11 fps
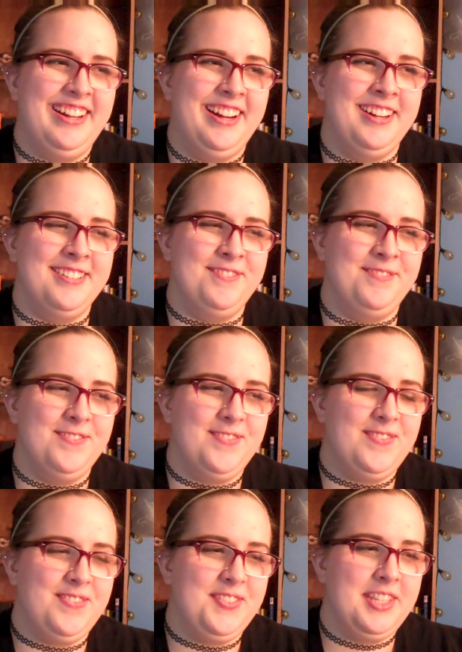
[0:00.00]

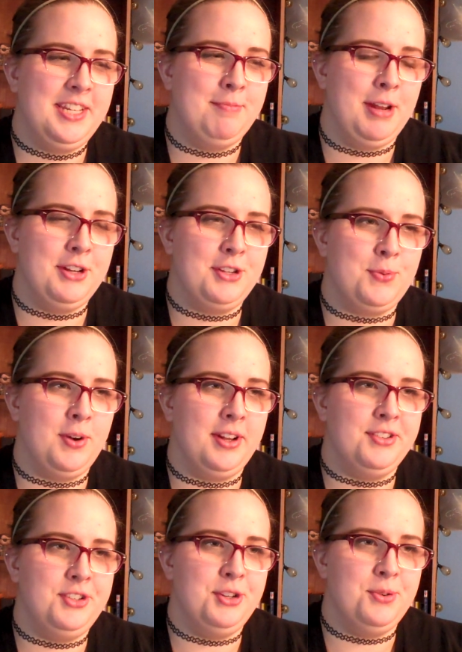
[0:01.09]
But I just
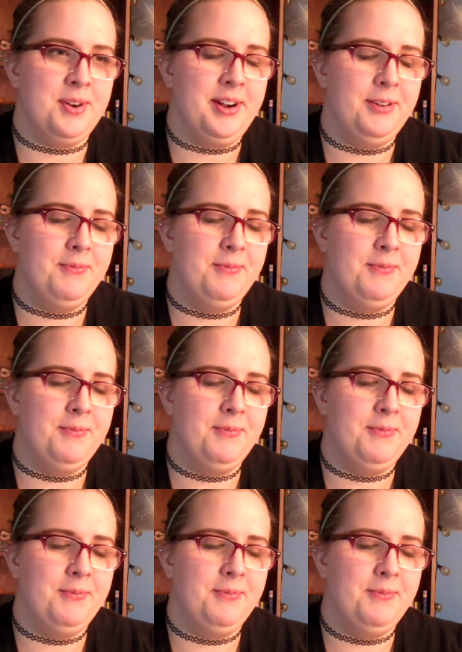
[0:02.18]
wanted to